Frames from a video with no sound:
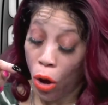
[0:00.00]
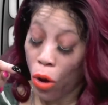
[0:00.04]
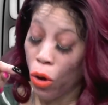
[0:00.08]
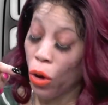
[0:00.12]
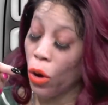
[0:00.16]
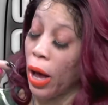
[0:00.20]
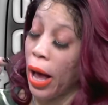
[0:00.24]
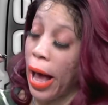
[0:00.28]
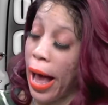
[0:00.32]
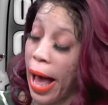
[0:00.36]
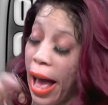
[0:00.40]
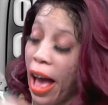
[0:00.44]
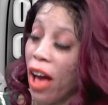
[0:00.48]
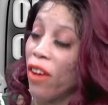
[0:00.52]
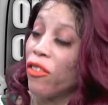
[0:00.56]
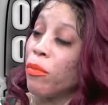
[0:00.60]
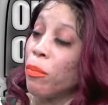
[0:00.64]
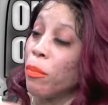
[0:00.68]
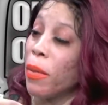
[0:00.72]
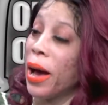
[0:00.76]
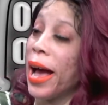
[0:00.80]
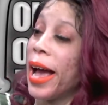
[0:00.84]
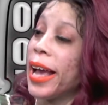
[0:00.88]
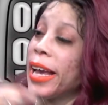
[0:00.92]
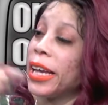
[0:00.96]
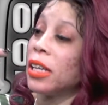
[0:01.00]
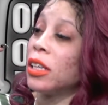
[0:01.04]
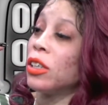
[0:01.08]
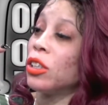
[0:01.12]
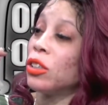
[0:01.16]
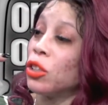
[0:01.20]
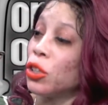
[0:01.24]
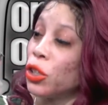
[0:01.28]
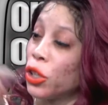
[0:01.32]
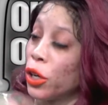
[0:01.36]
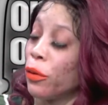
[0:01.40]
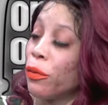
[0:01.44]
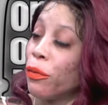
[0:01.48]
have my
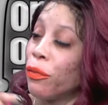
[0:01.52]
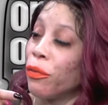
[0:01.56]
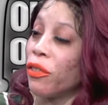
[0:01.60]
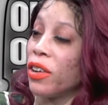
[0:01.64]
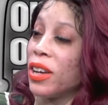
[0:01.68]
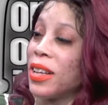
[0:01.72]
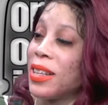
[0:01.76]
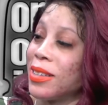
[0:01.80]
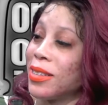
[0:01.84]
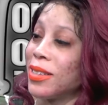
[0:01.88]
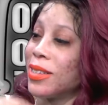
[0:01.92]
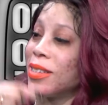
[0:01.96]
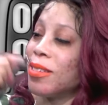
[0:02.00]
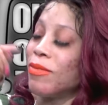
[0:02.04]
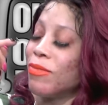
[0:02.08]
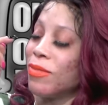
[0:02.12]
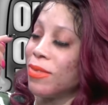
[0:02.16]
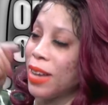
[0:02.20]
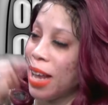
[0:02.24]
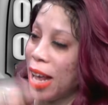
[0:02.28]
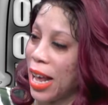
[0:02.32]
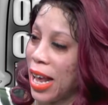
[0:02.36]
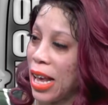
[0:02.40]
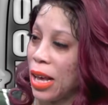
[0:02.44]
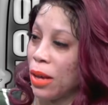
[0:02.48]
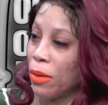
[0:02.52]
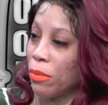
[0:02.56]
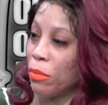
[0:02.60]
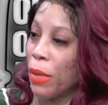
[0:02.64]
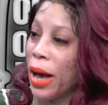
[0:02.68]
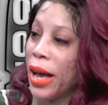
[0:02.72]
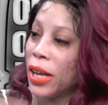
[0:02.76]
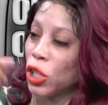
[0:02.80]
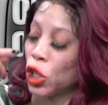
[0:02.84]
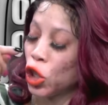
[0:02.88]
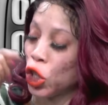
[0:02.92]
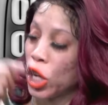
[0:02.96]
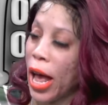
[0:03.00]
girlfriend's name,
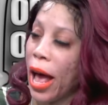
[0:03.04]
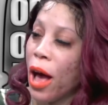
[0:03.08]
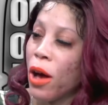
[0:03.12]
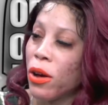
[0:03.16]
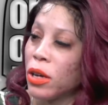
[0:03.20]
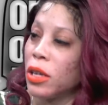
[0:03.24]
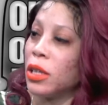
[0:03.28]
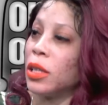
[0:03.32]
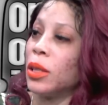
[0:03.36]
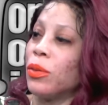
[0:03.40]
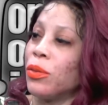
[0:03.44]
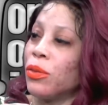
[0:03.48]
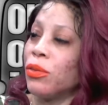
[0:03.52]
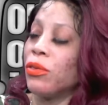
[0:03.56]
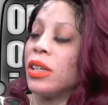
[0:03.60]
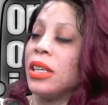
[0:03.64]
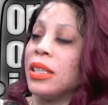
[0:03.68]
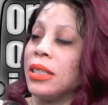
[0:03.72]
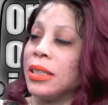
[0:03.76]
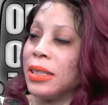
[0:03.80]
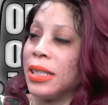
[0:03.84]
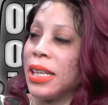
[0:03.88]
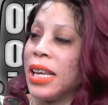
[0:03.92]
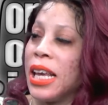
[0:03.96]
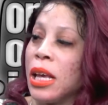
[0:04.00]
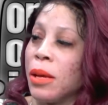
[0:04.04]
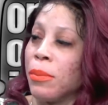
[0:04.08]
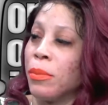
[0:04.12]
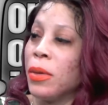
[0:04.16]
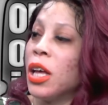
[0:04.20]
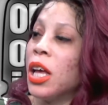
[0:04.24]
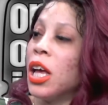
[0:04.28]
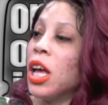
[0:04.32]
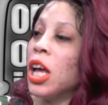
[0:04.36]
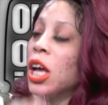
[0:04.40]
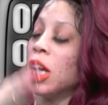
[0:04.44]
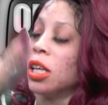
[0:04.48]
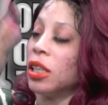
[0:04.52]
my childhood friend's name,
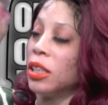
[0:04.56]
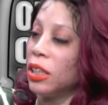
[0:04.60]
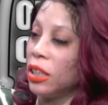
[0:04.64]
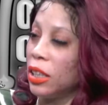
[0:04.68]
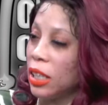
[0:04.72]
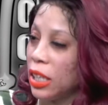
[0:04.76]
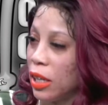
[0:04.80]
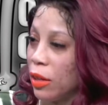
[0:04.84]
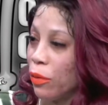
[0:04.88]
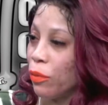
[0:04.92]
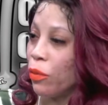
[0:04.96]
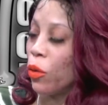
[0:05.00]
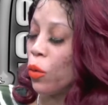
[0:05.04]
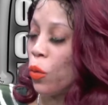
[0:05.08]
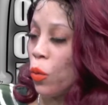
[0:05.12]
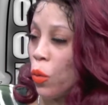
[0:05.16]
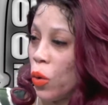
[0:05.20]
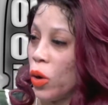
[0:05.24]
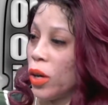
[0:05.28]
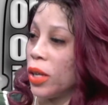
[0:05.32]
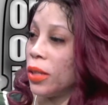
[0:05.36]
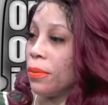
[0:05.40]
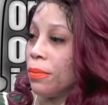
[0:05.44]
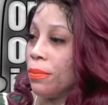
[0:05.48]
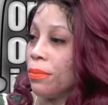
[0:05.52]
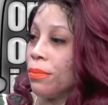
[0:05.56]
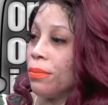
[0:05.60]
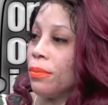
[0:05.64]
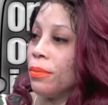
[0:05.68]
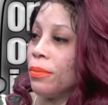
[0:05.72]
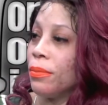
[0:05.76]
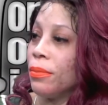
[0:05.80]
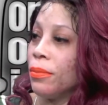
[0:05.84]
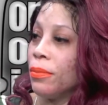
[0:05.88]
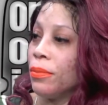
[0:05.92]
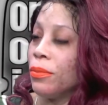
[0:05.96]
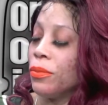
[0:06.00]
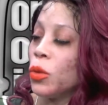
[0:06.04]
live on?
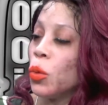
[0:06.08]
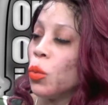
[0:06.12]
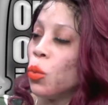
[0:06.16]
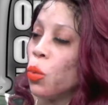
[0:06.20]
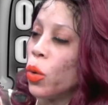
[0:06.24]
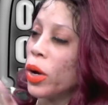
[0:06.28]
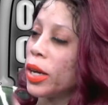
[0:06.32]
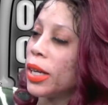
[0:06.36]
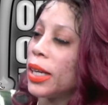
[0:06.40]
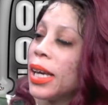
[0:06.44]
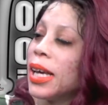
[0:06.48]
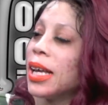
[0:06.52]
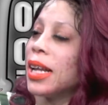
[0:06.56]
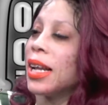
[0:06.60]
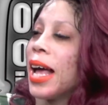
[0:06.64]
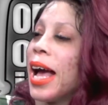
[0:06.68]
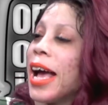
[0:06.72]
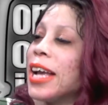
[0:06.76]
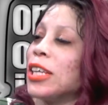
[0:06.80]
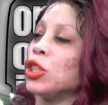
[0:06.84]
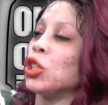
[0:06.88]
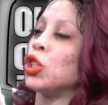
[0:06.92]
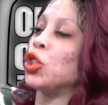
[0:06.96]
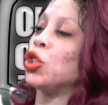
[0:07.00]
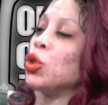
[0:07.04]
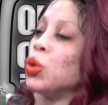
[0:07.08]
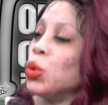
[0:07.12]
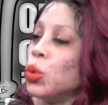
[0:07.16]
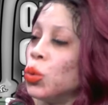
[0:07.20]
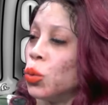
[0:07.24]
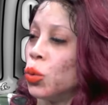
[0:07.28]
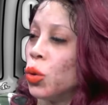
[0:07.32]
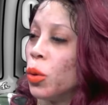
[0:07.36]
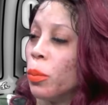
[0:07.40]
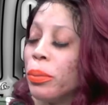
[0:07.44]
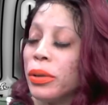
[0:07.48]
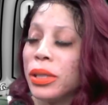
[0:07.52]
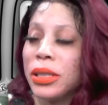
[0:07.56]
What can I do
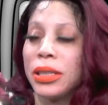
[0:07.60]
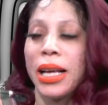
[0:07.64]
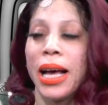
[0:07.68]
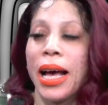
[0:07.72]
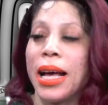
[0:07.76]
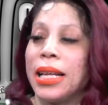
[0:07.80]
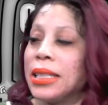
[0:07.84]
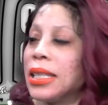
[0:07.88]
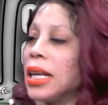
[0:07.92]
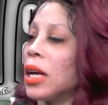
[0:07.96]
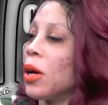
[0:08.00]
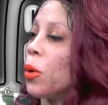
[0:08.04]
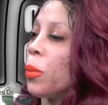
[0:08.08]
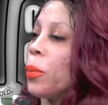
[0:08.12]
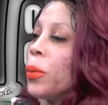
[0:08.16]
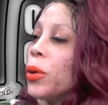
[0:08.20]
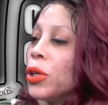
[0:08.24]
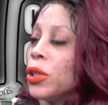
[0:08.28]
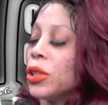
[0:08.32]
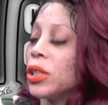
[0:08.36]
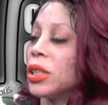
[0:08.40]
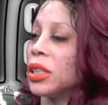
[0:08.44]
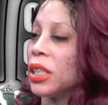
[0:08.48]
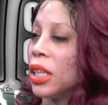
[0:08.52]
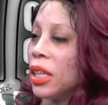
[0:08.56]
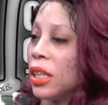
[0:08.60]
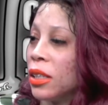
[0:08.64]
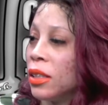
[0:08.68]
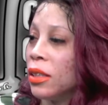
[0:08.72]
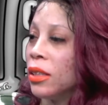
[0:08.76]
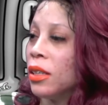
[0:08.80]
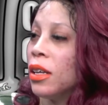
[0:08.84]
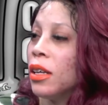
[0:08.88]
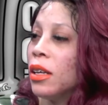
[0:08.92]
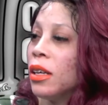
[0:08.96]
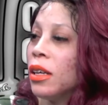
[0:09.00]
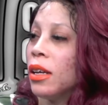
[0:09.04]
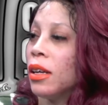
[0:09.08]
besides help her son,
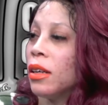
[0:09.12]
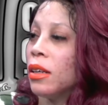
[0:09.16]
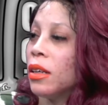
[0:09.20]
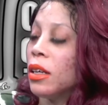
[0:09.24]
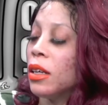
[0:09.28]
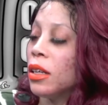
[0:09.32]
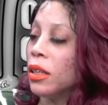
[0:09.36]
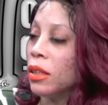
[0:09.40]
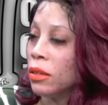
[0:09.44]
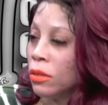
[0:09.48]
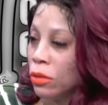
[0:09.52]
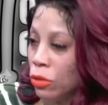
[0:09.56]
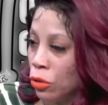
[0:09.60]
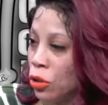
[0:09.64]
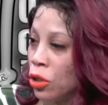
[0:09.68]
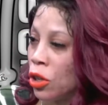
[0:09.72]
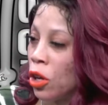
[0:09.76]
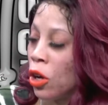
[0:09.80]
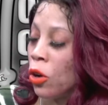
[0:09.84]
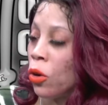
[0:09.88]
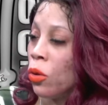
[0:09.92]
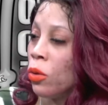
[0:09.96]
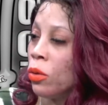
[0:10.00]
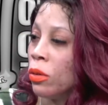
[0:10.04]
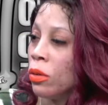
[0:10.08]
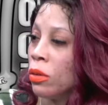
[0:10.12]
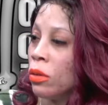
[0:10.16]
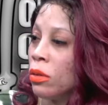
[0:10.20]
you know,